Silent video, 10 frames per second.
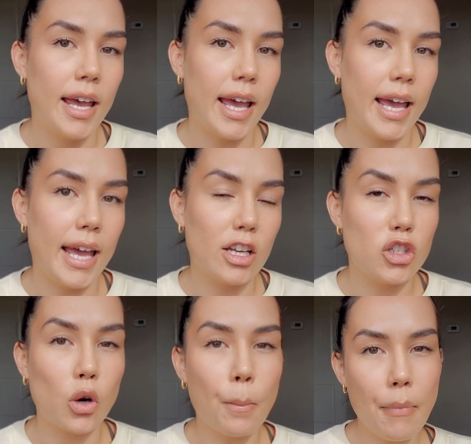and
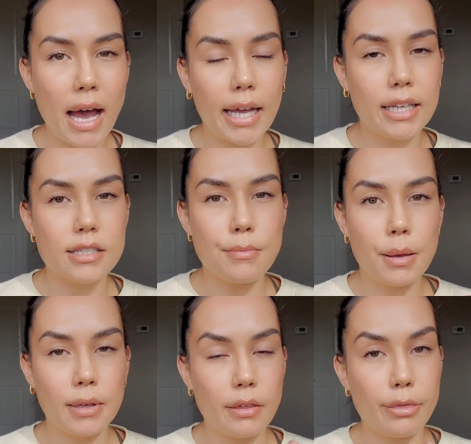you don't mind
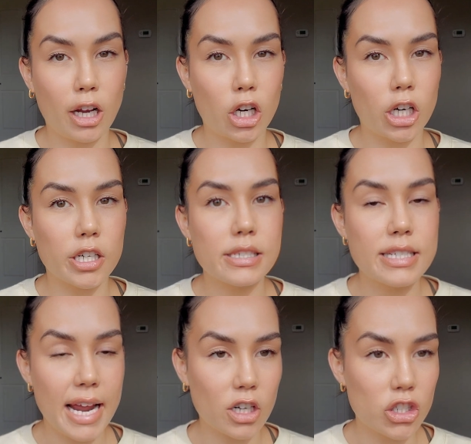maybe a thicker
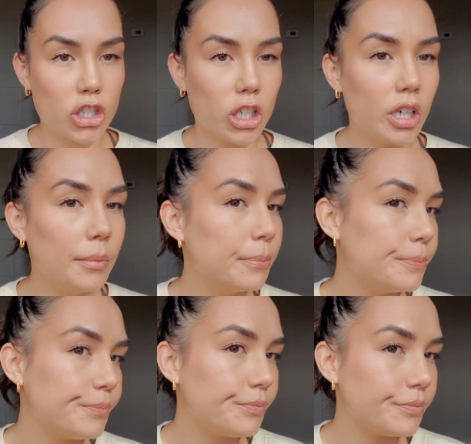texture.
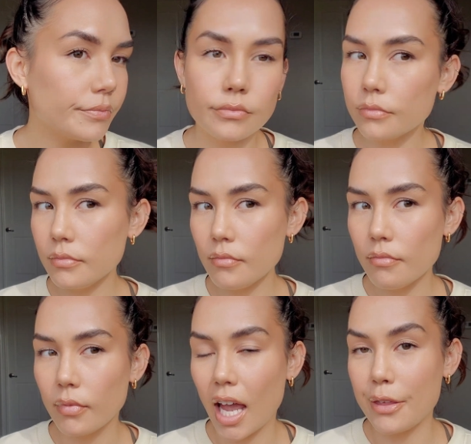
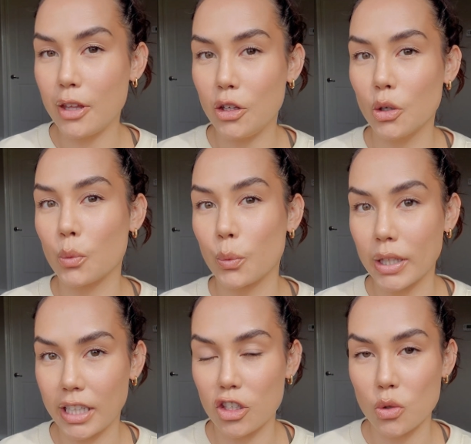I think you'll
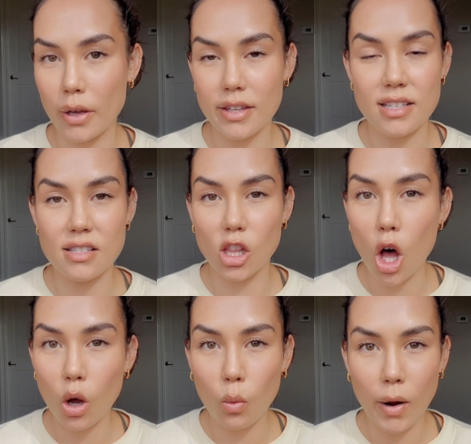really enjoy this. It's
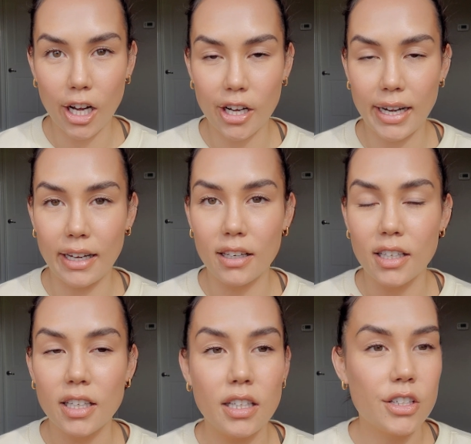long wearing
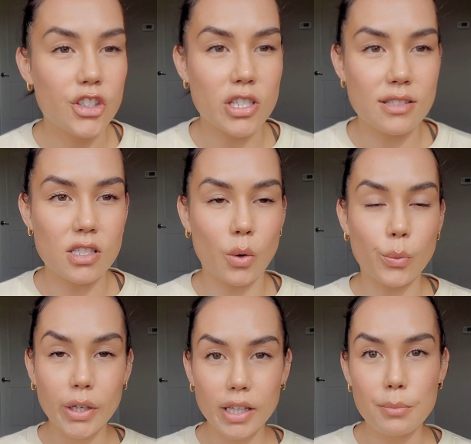just a
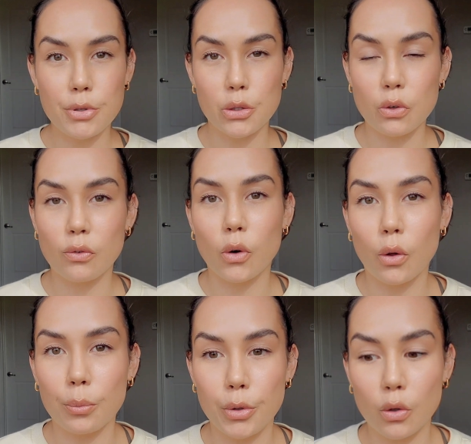really
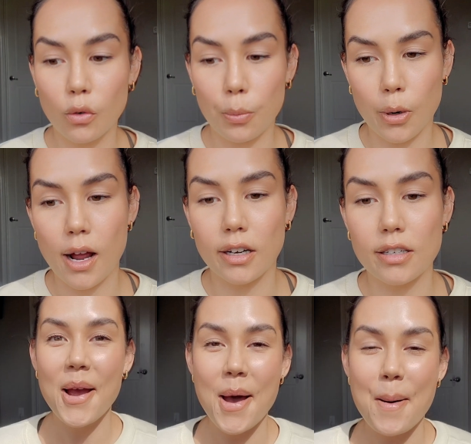beautiful, beautiful
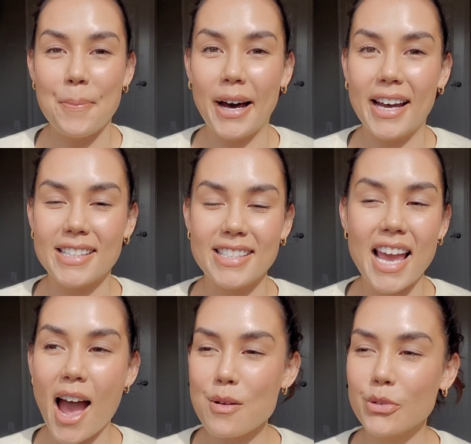product. But yeah,
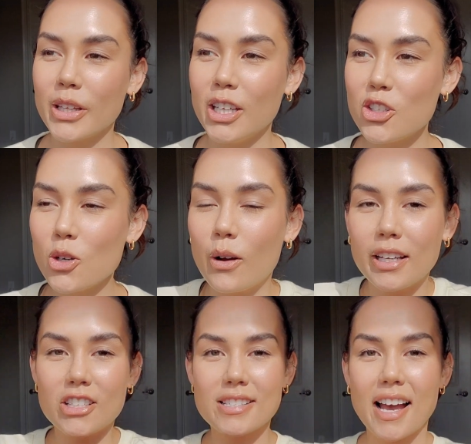I'm really enjoying
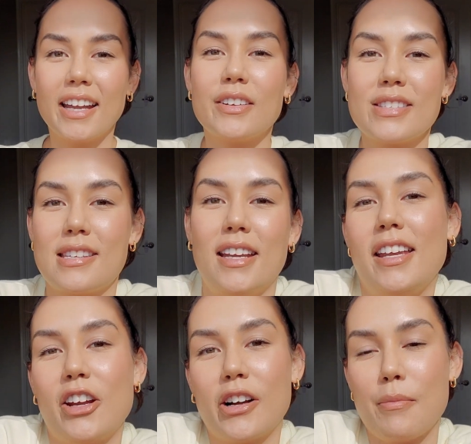just kind of sitting
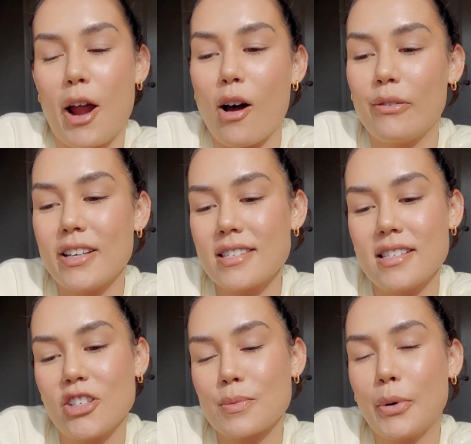here in my office
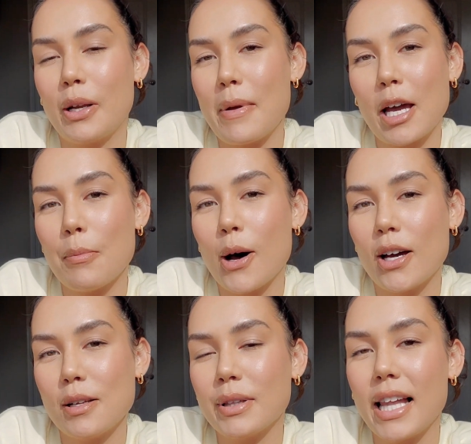and just putting makeup on
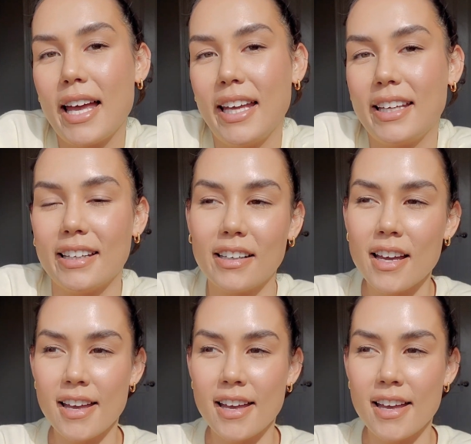and playing and